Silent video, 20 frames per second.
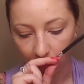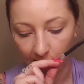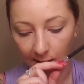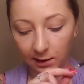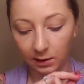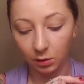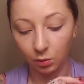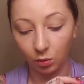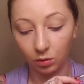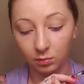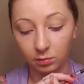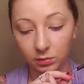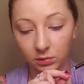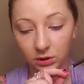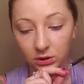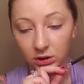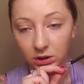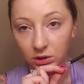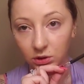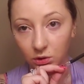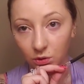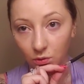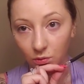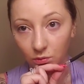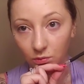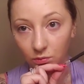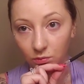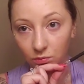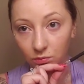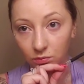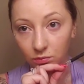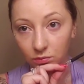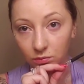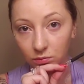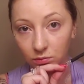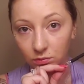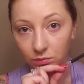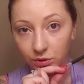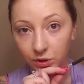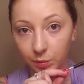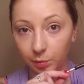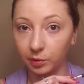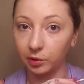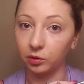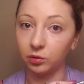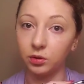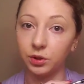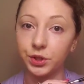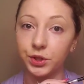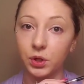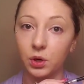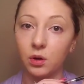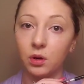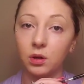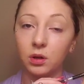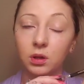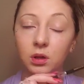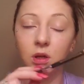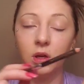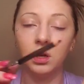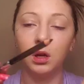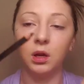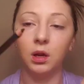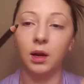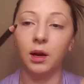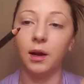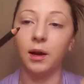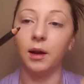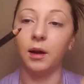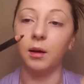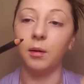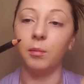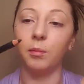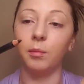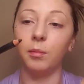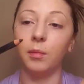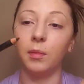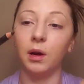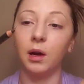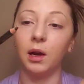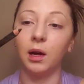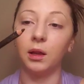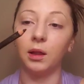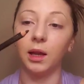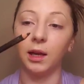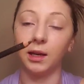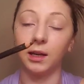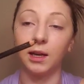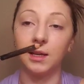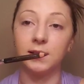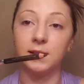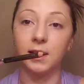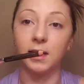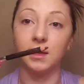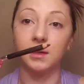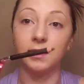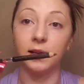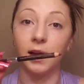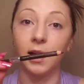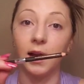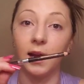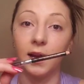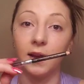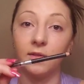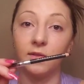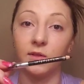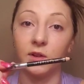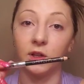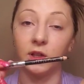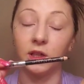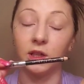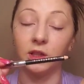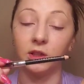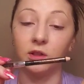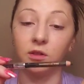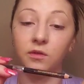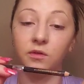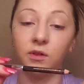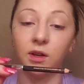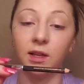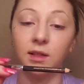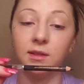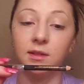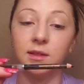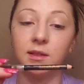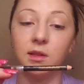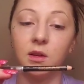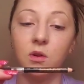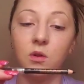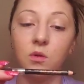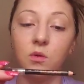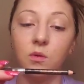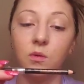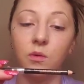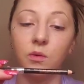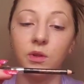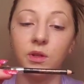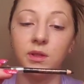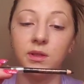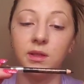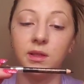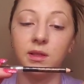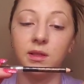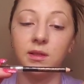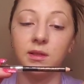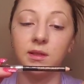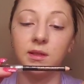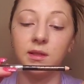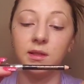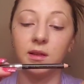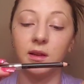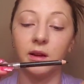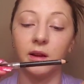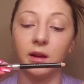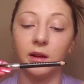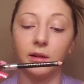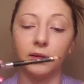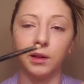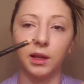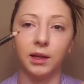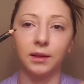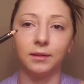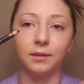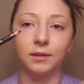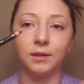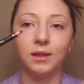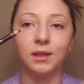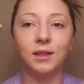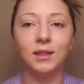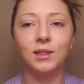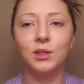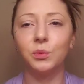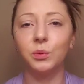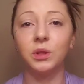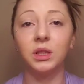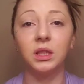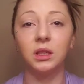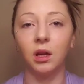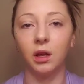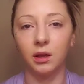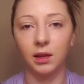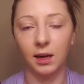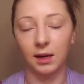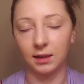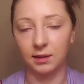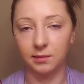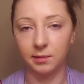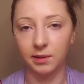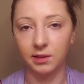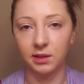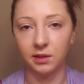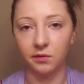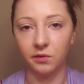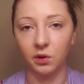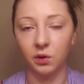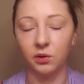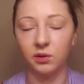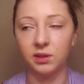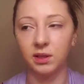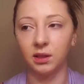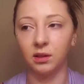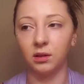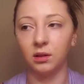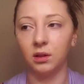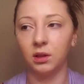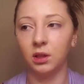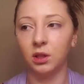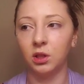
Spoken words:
I normally don't splurge on. Like I said, I have very good friends. So this is like, it's really not that expensive though. It's like